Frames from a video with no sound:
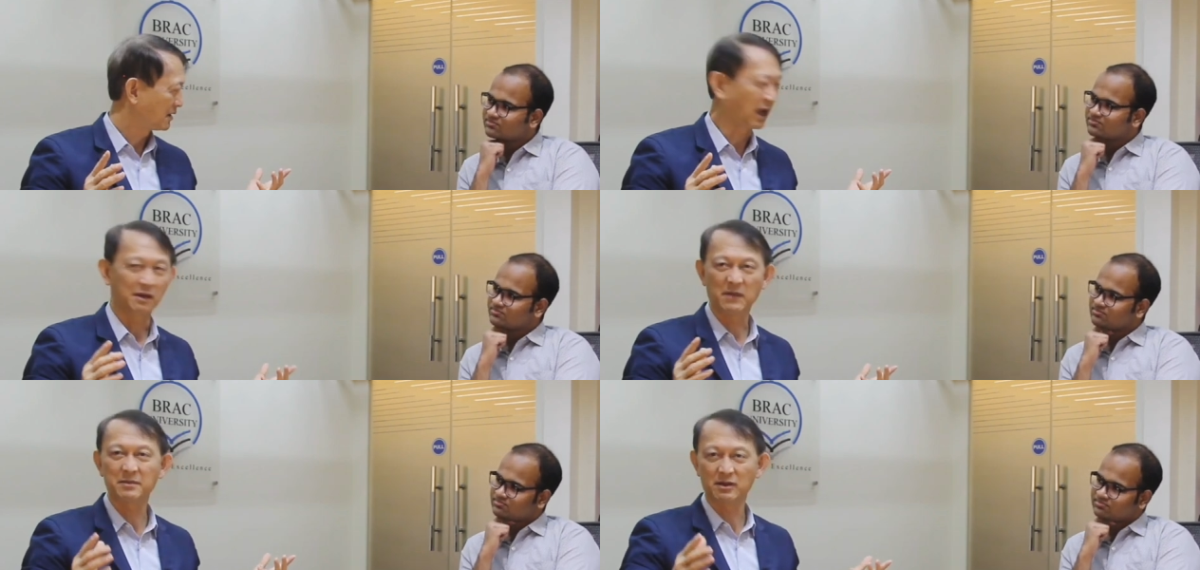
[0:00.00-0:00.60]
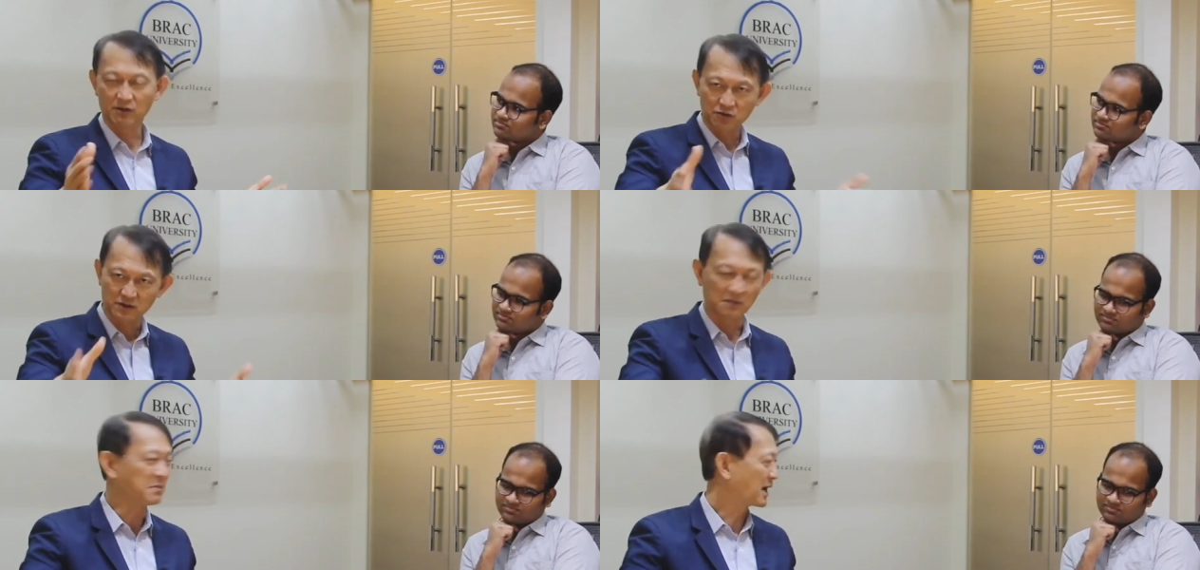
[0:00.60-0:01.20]
Speaker 1: And maybe you're
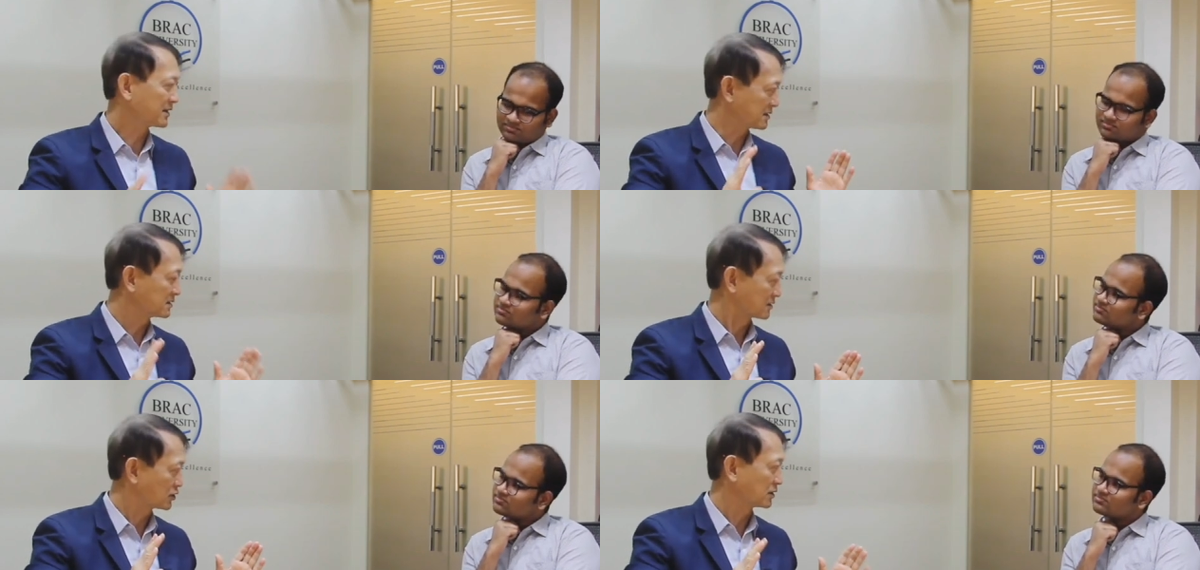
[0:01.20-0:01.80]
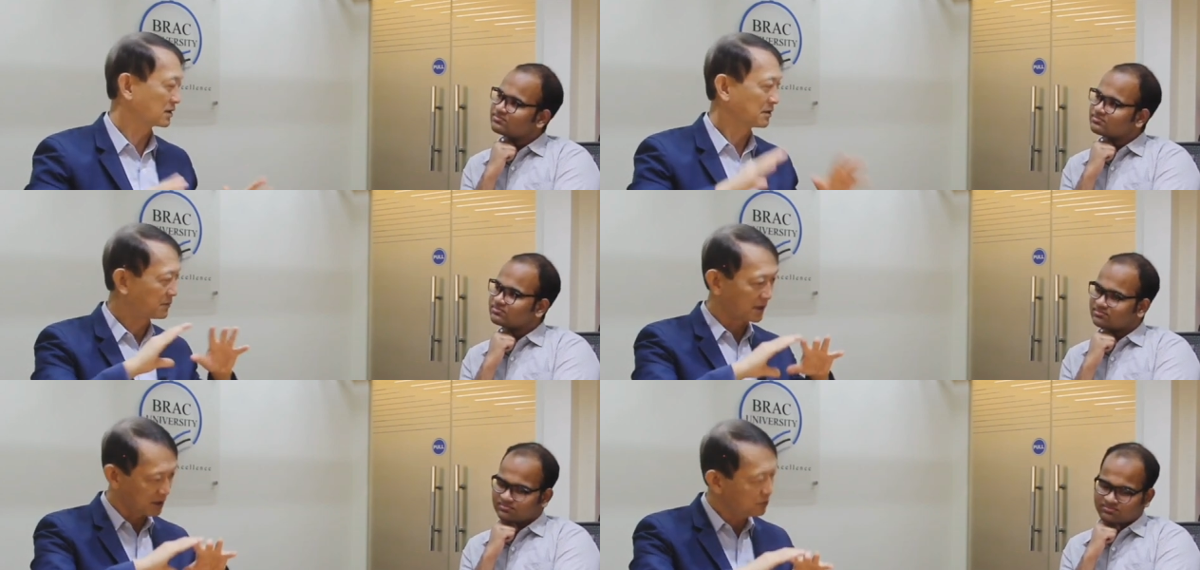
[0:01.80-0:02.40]
interested in Bangladesh, it's good,
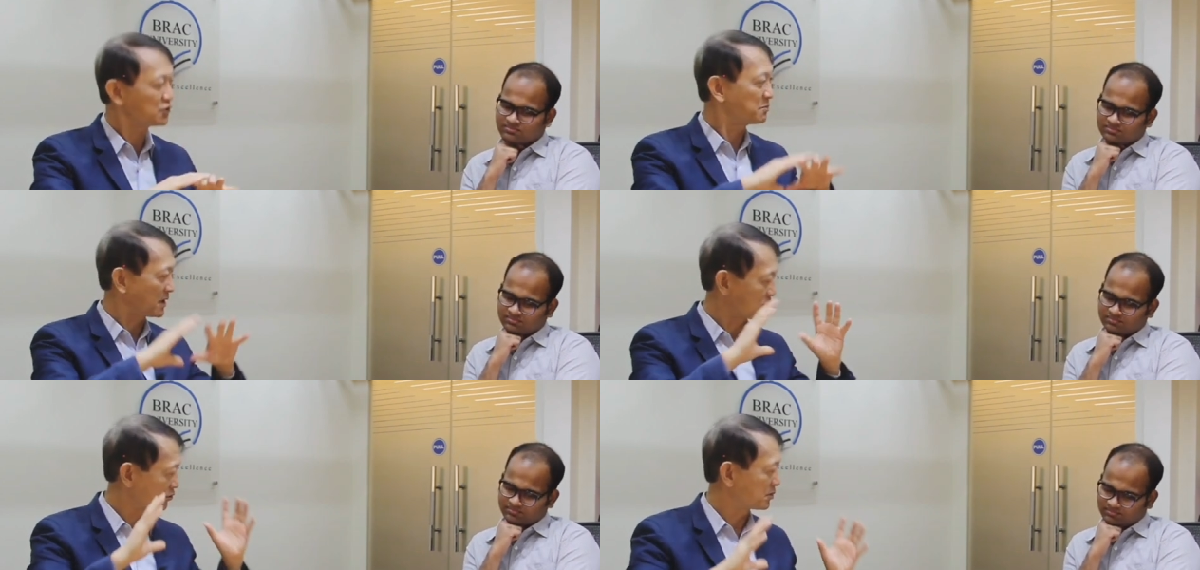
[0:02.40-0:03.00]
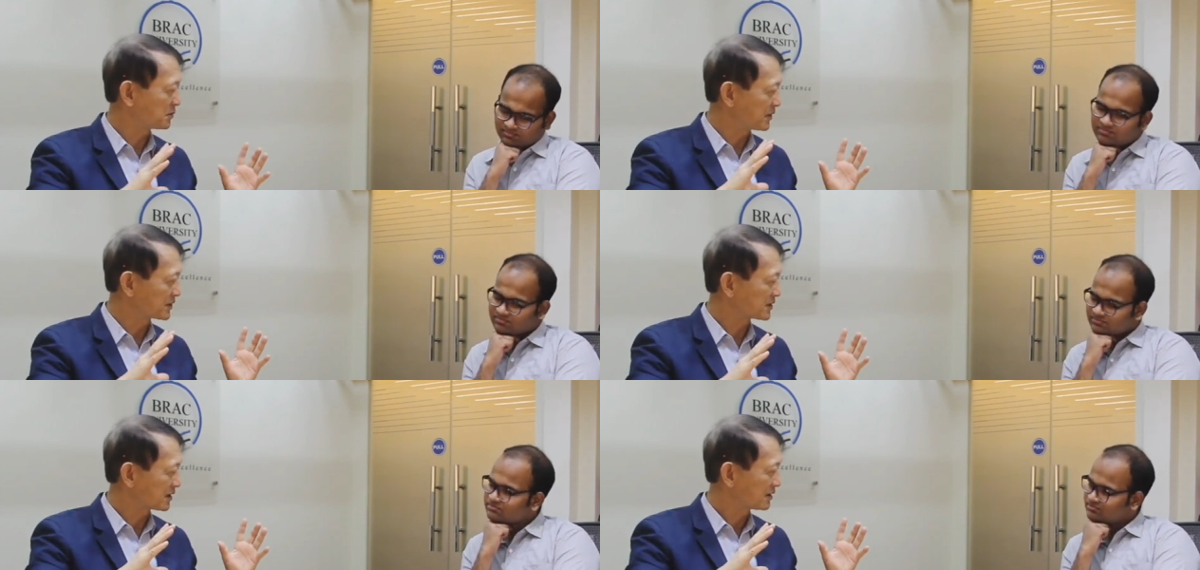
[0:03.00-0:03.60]
but you should be a global
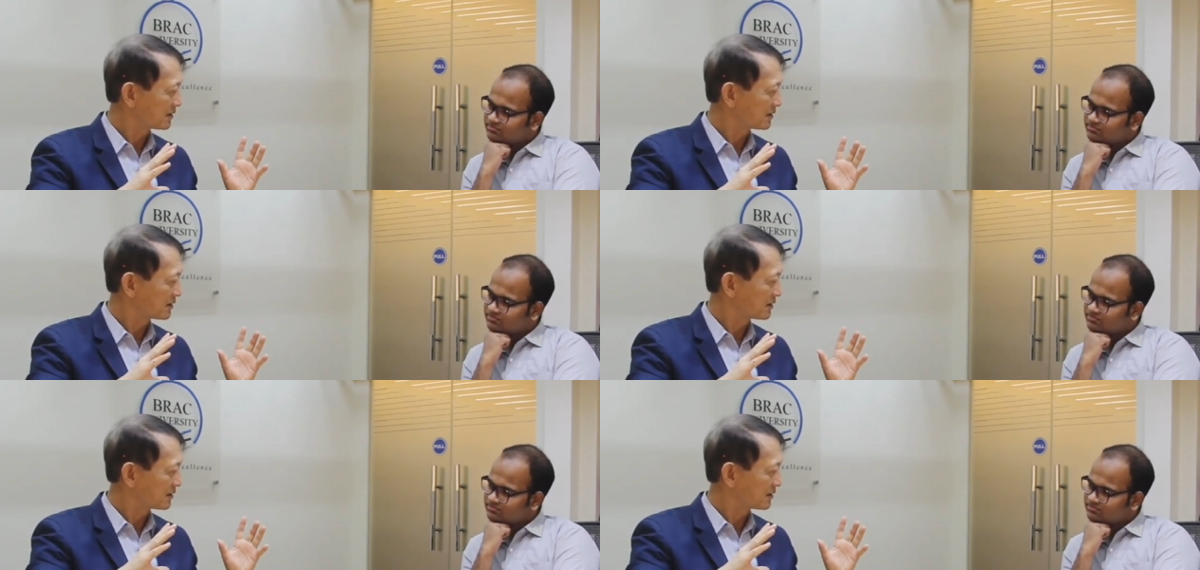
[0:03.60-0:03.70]
person,